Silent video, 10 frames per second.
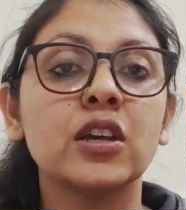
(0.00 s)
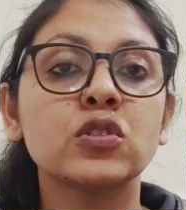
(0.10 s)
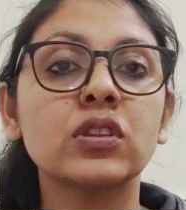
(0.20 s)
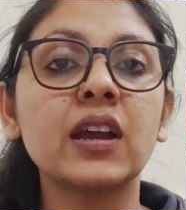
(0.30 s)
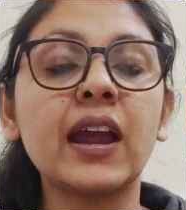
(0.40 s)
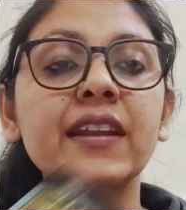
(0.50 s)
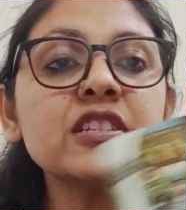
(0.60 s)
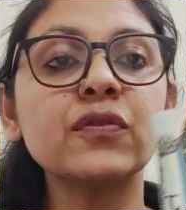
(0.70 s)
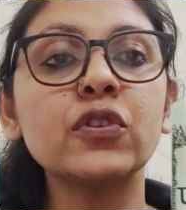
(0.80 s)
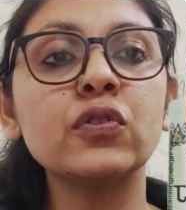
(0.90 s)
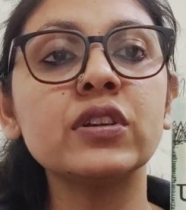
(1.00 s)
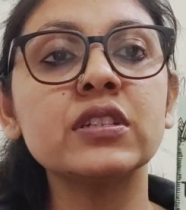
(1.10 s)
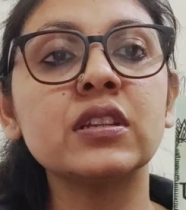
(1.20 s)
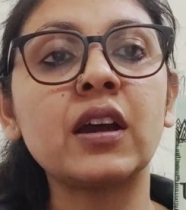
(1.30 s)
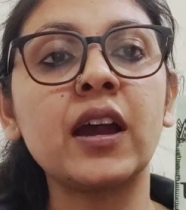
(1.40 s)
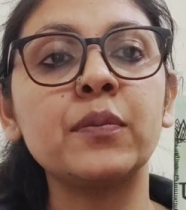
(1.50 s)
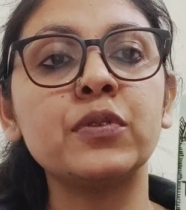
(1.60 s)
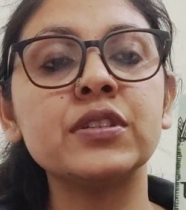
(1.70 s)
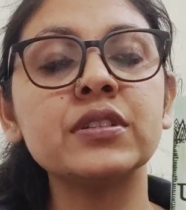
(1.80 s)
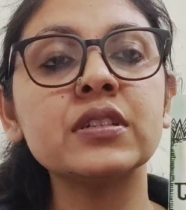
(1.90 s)
So the guidance for you is the High
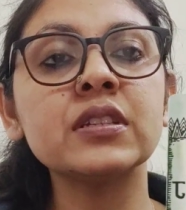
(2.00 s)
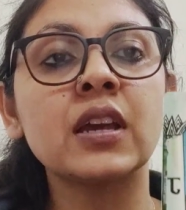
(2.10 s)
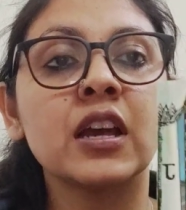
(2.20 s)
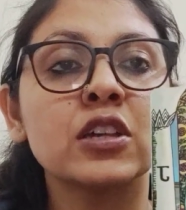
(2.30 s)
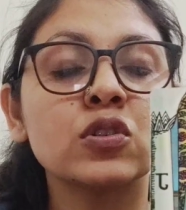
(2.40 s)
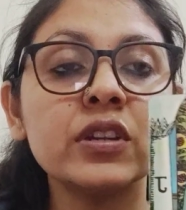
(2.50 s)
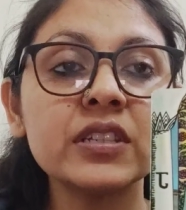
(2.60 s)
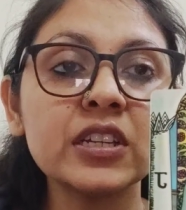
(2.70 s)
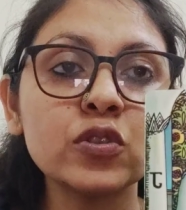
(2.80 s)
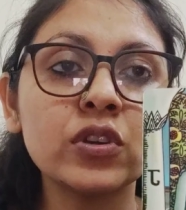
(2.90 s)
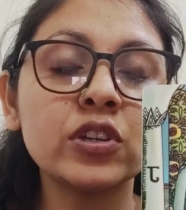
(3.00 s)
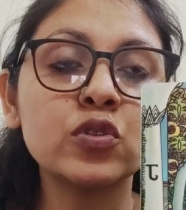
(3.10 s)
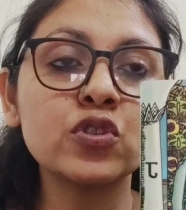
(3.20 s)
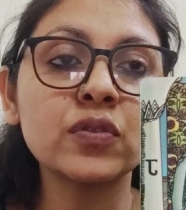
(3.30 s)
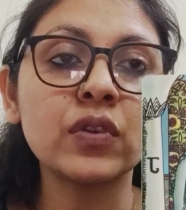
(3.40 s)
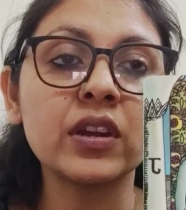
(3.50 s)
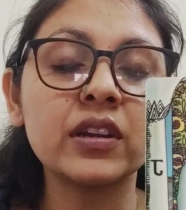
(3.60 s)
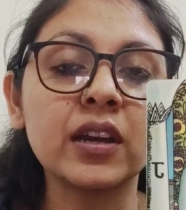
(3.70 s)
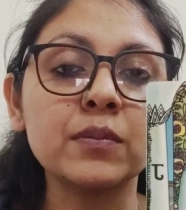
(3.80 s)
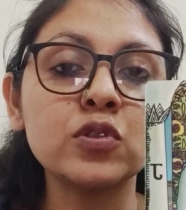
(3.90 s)
Priestess. So listen to your intuition when
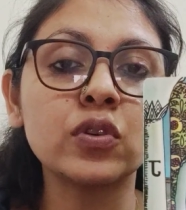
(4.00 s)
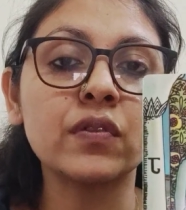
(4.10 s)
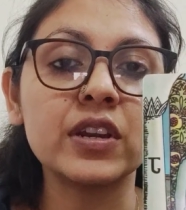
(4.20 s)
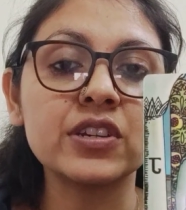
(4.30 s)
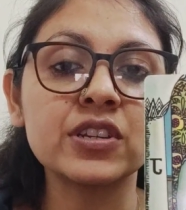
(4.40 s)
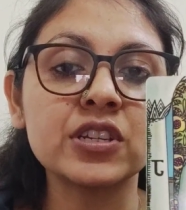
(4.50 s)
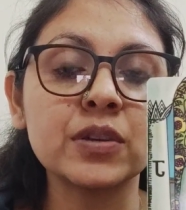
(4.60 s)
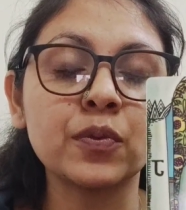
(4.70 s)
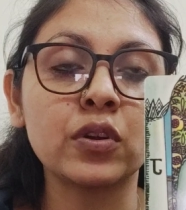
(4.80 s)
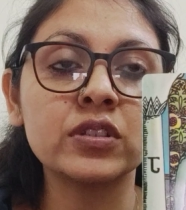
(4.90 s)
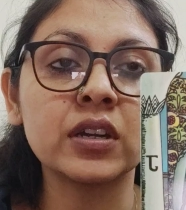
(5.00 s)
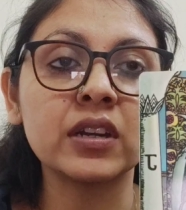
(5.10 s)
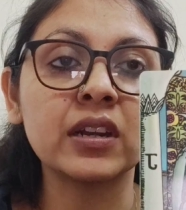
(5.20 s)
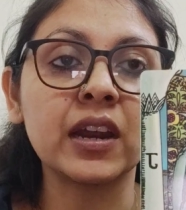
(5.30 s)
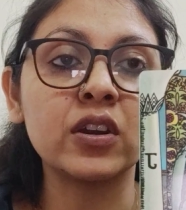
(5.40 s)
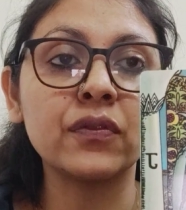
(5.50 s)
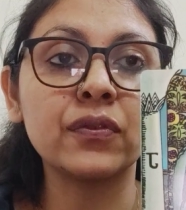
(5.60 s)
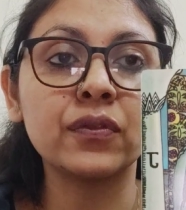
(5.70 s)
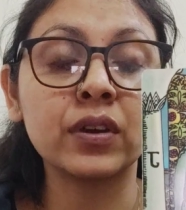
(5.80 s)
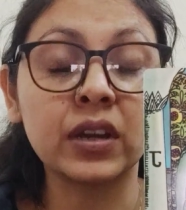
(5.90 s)
it comes to a relationship or certain kind of
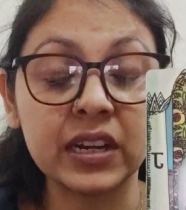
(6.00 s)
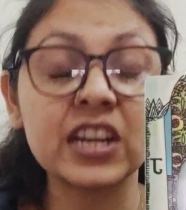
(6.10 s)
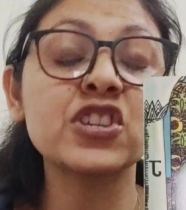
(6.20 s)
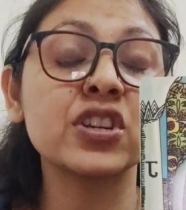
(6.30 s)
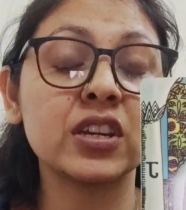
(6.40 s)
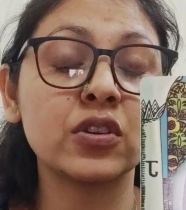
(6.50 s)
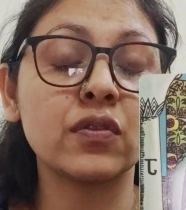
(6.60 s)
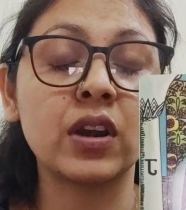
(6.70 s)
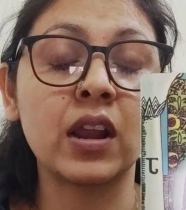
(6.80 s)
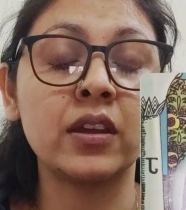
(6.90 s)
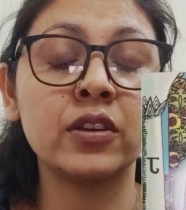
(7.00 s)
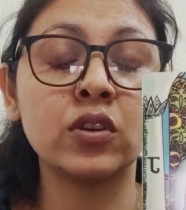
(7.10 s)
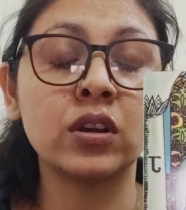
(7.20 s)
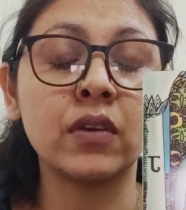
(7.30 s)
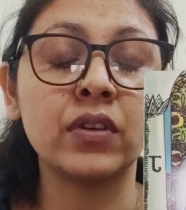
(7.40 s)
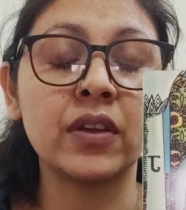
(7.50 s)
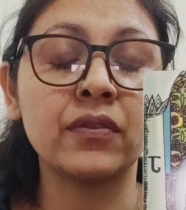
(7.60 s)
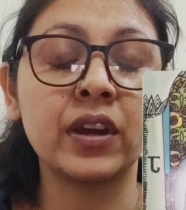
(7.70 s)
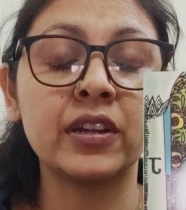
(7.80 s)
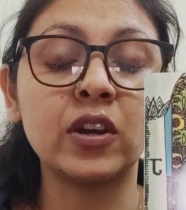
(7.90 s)
connection in your love
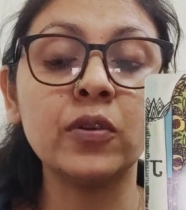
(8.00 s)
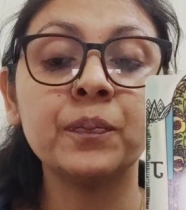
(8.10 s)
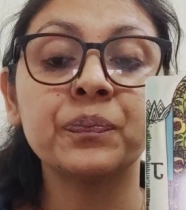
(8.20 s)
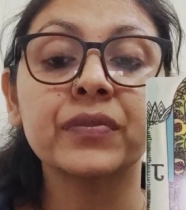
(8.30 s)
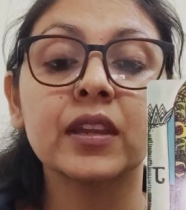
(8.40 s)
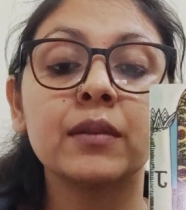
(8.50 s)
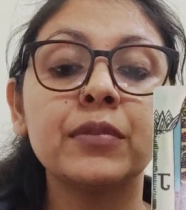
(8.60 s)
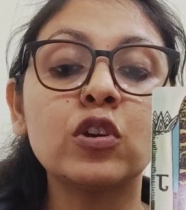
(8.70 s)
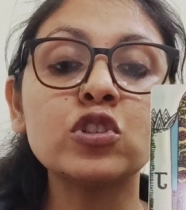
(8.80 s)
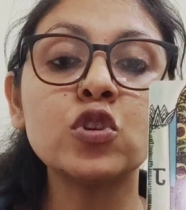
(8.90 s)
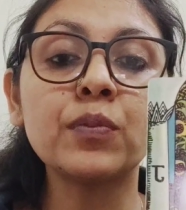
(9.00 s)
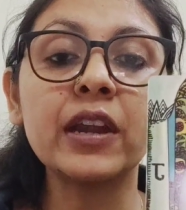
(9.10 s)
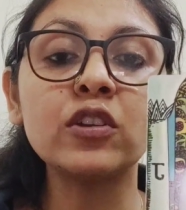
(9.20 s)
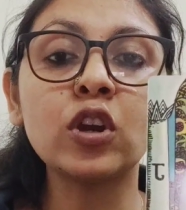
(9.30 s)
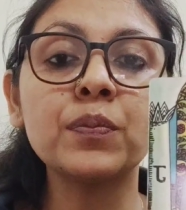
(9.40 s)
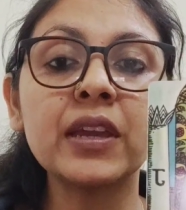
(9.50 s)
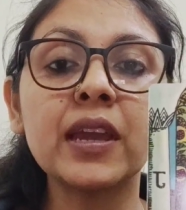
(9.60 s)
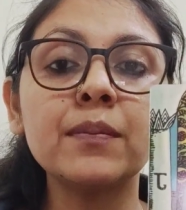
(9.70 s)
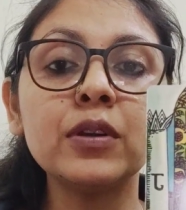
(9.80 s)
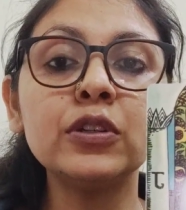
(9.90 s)
life right now, because you might not
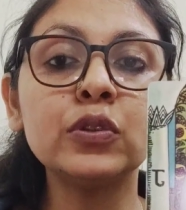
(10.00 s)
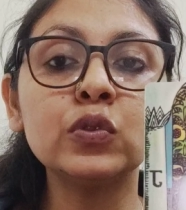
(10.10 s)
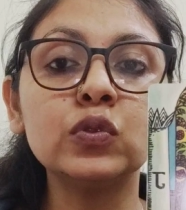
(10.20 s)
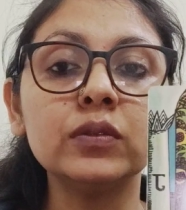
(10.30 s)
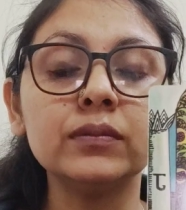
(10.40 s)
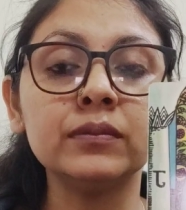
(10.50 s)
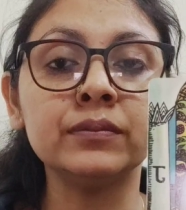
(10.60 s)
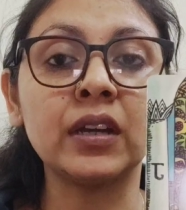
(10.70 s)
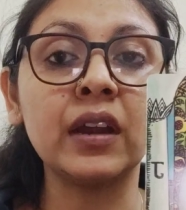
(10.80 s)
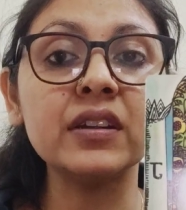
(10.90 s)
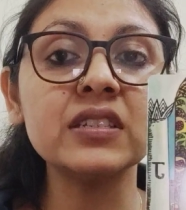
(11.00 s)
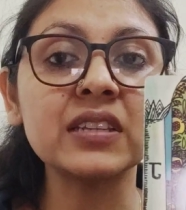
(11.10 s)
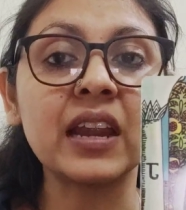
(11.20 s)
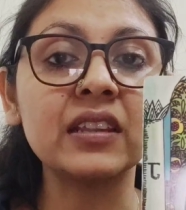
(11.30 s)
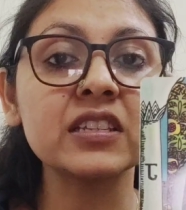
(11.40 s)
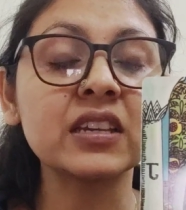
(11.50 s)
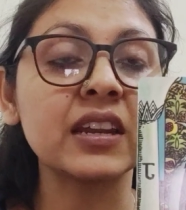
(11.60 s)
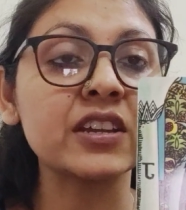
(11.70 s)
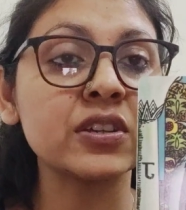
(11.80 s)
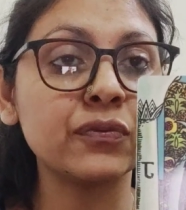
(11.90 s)
be able to understand this
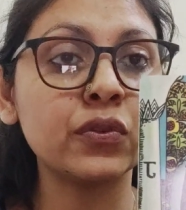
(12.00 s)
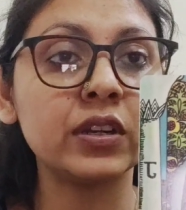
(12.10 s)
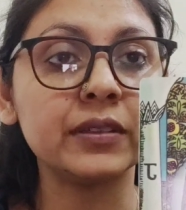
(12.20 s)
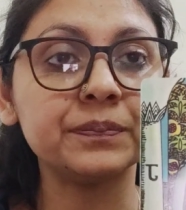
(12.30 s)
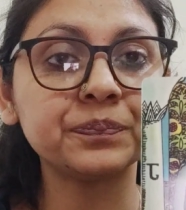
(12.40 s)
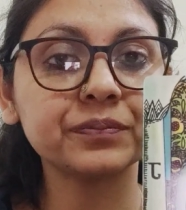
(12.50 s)
connection fully